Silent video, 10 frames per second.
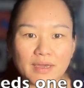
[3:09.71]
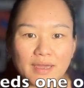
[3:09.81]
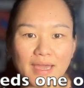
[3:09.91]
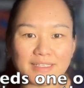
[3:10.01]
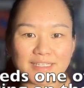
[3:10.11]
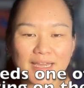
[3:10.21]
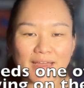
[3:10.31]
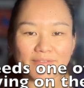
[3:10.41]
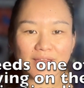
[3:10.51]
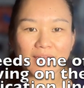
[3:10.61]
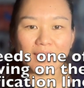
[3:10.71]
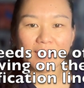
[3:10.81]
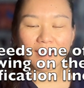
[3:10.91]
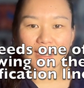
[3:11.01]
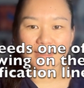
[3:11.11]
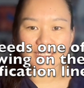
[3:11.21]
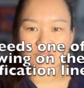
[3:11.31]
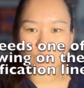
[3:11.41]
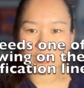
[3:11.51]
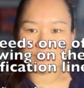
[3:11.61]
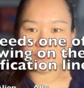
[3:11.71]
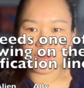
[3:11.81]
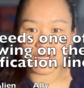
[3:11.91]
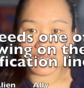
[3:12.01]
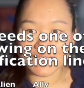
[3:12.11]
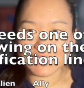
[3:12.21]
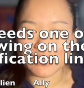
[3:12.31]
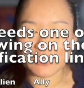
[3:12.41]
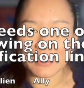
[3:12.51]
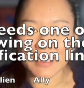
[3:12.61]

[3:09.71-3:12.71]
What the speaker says: has to have at least one of the following listed on the